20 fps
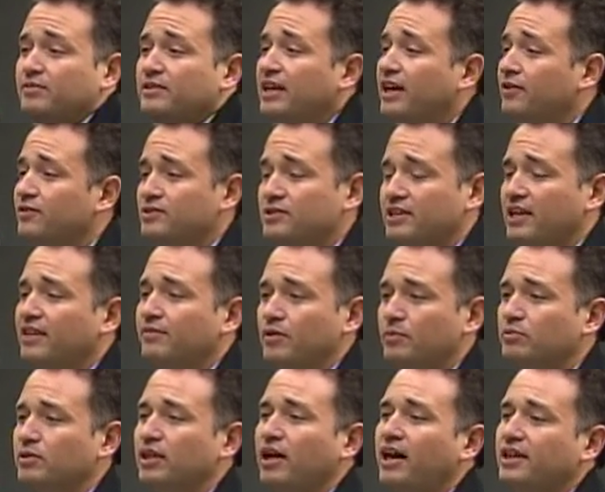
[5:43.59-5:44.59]
Now it's kind of a
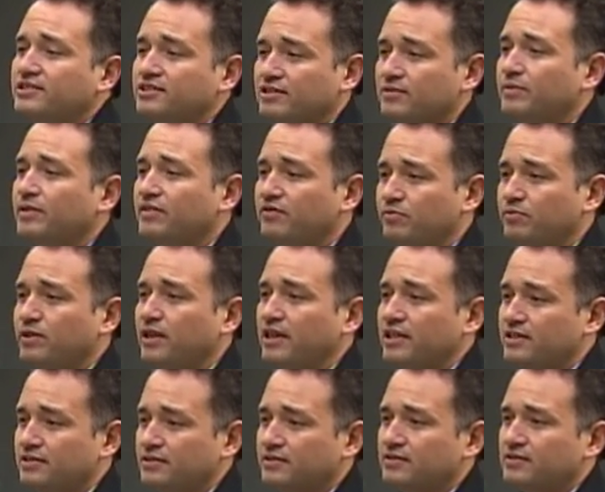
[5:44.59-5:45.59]
blossoming of
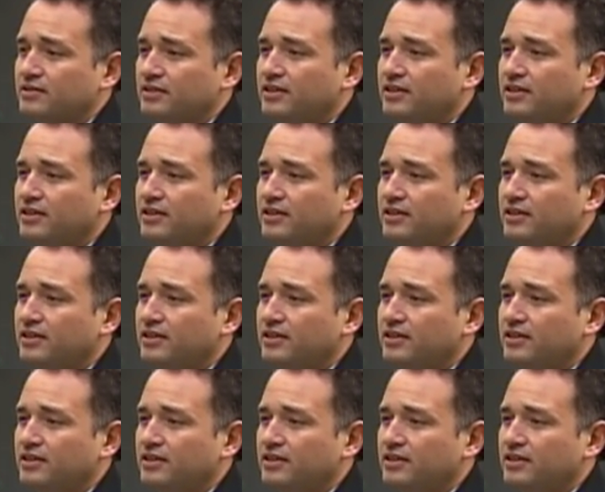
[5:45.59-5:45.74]
place.